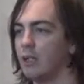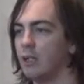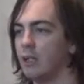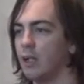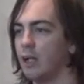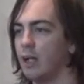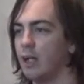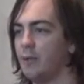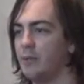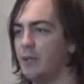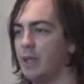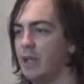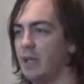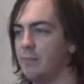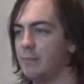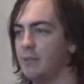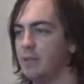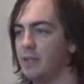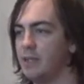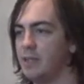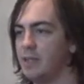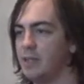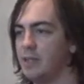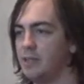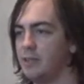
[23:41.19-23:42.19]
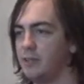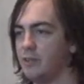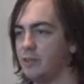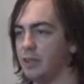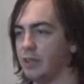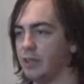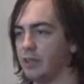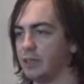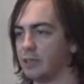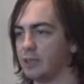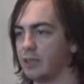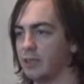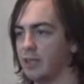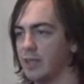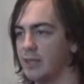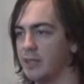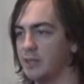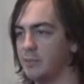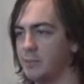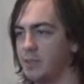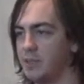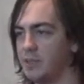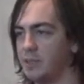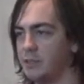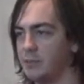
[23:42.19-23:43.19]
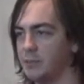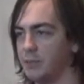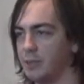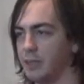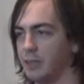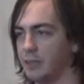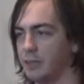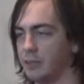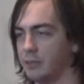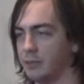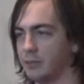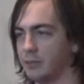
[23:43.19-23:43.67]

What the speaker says: I'll be happy to teach you things. Glad to meet you, Rio.